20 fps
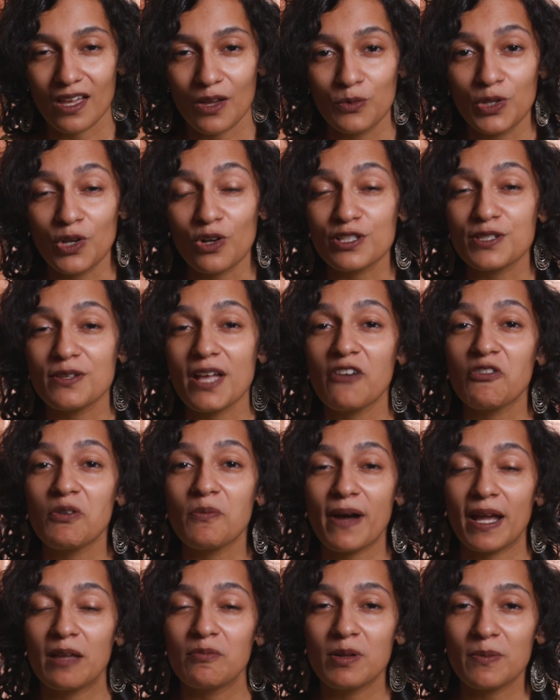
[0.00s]
We also have a
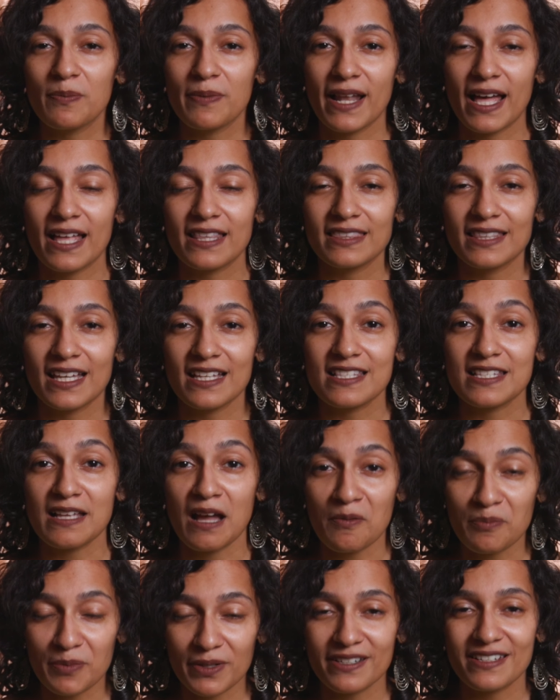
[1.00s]
Bible plan
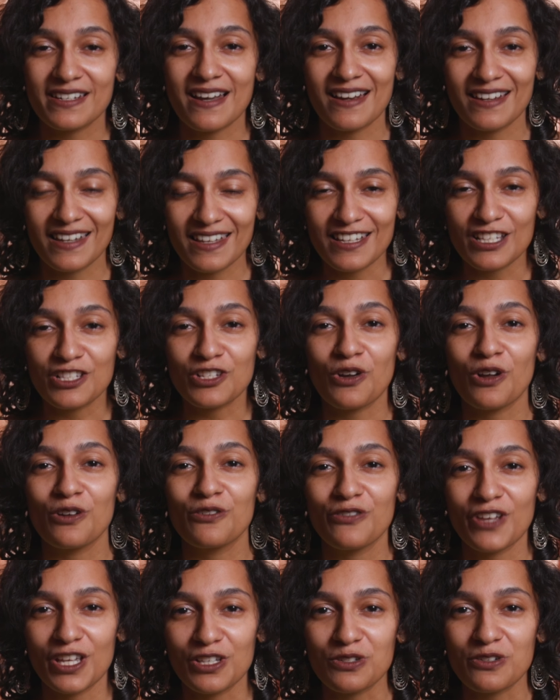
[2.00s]
that's up and running. It's
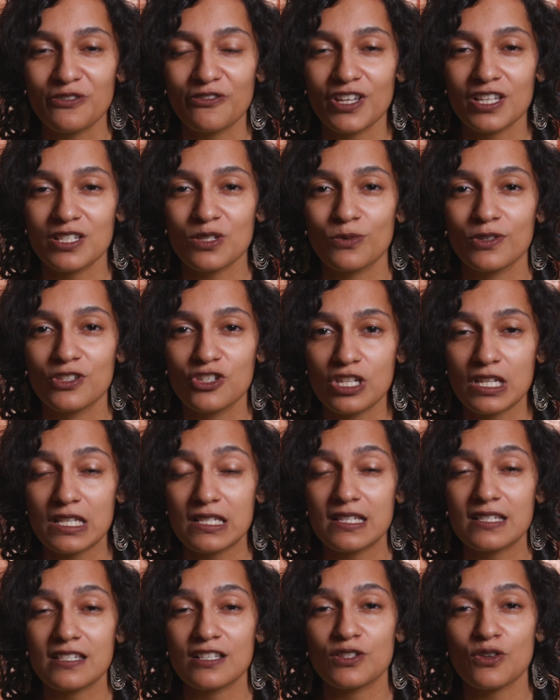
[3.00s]
called Face to Face with
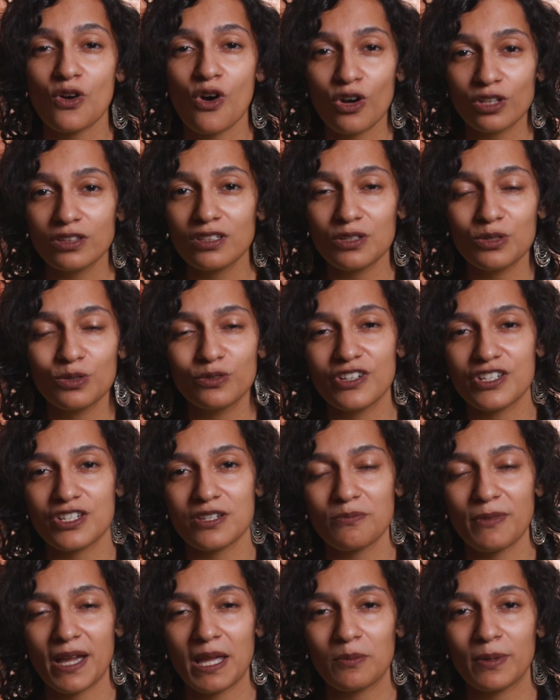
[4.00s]
Jesus. It's on the
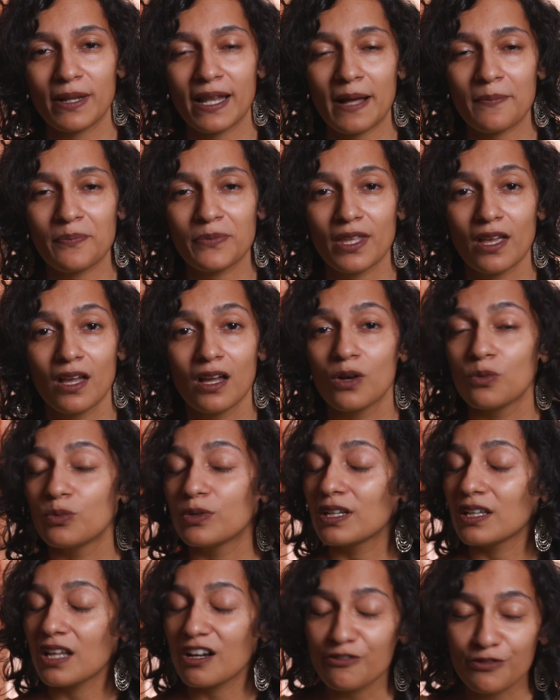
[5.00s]
YouVersion Bible app.
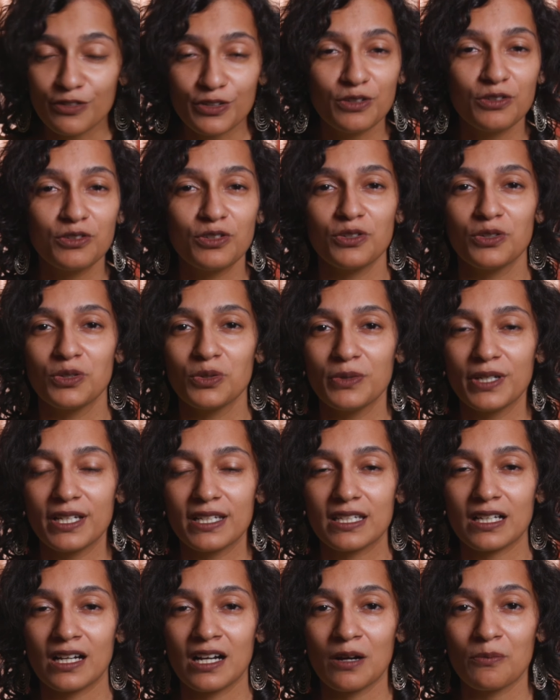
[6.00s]
Would love for you to do
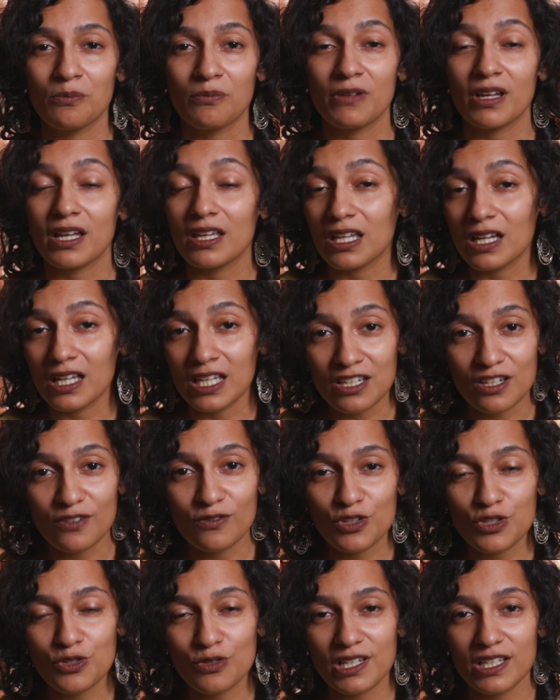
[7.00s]
it um,
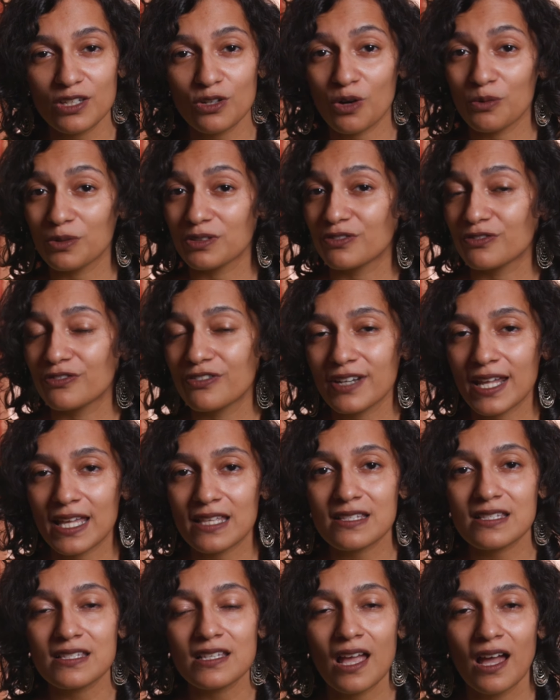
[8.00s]
individually or with
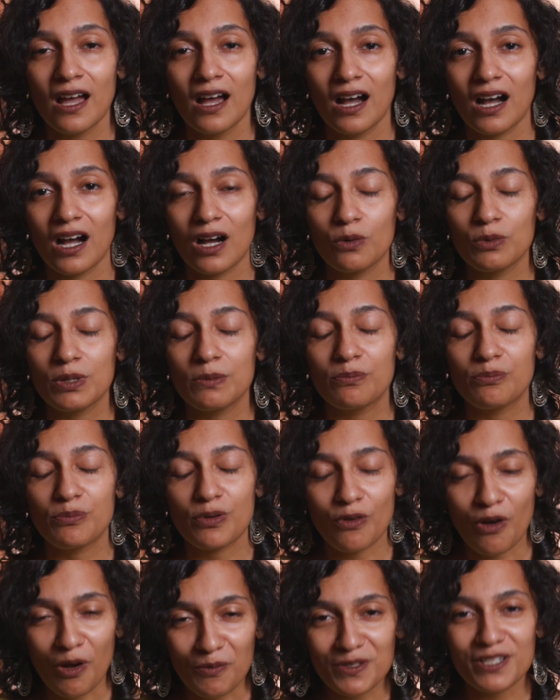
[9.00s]
friends. Uh, we
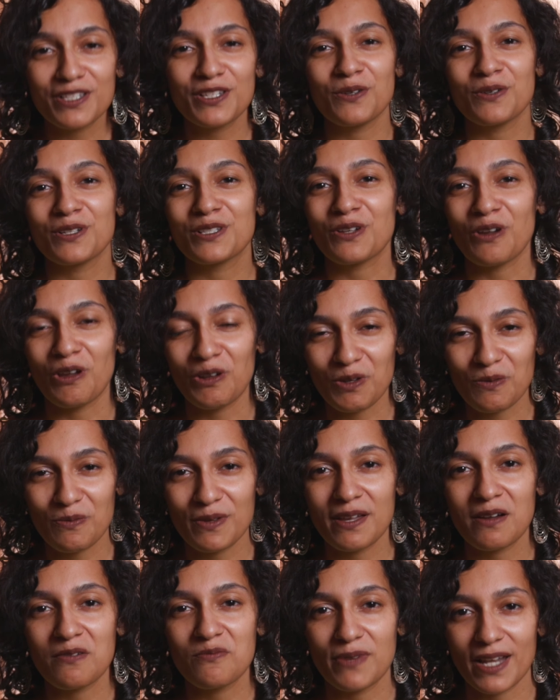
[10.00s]
promise you it's going to
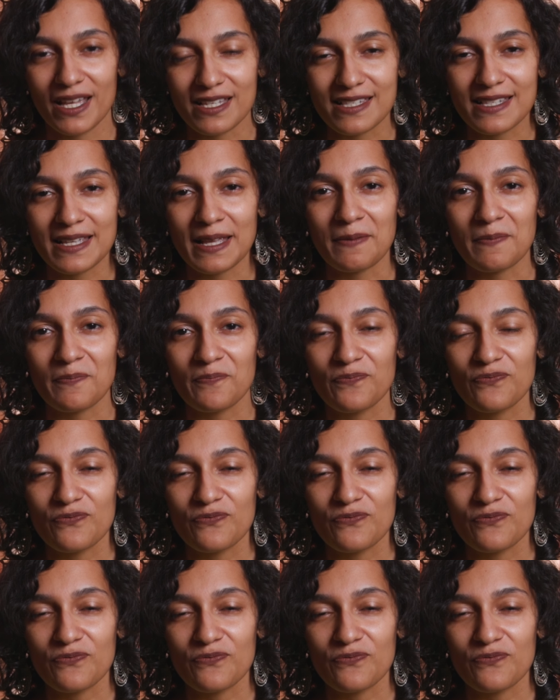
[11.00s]
be a blessing.